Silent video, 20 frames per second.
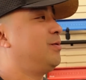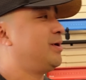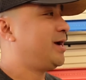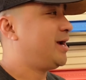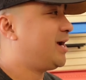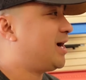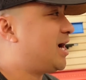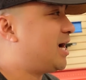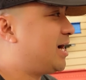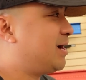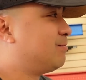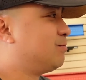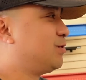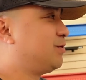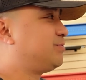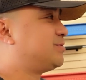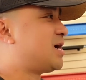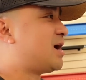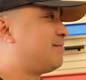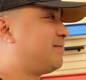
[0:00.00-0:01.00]
way I am
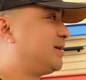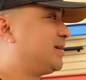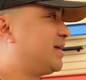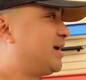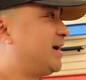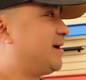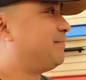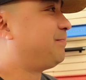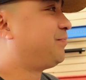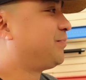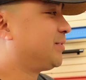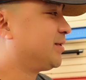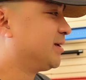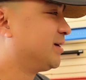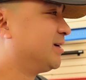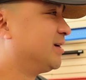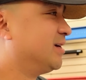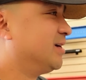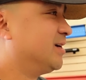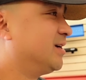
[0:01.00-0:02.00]
rooftoping that.
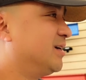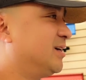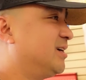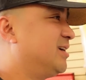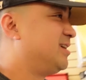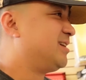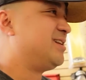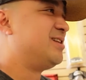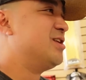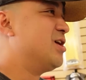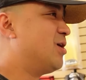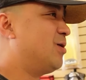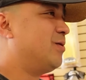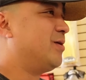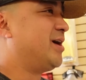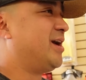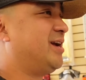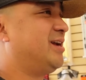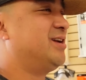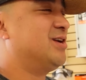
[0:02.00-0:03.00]
No
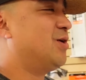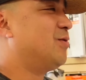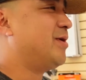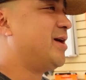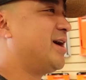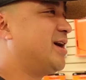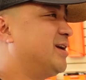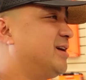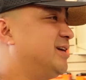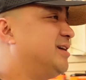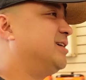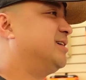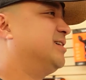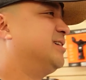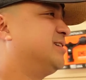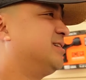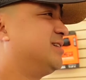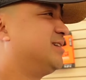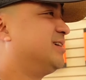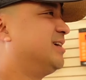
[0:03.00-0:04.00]
way at all.
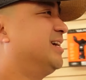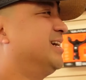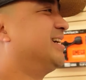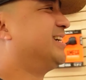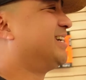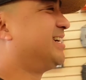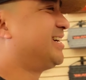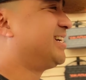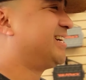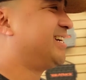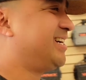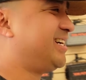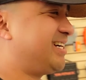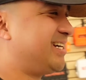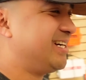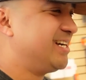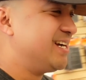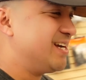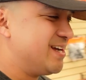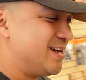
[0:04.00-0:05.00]

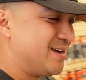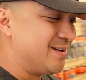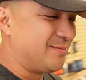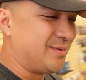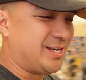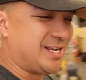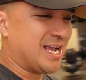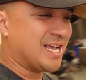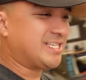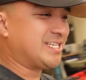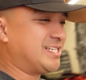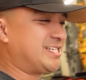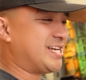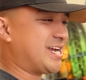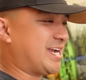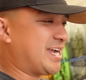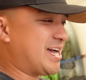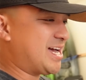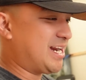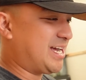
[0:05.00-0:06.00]
But you guys can
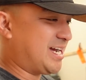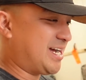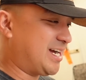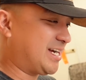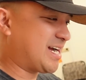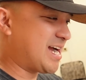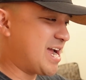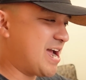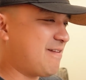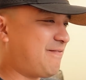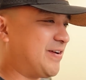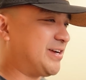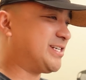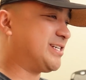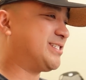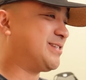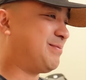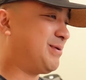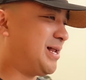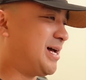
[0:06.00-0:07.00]
check out Kayak Fishing
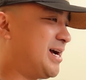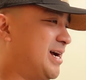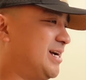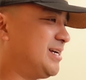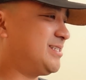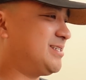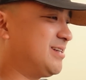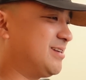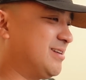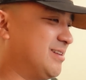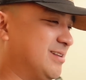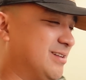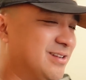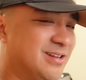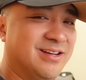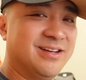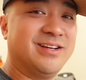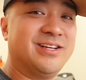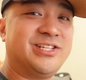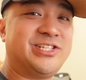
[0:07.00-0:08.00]
Supplies.
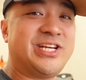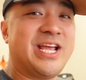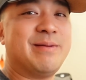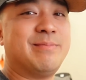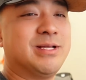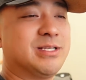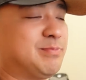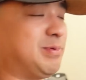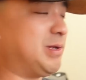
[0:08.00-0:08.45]
Shameless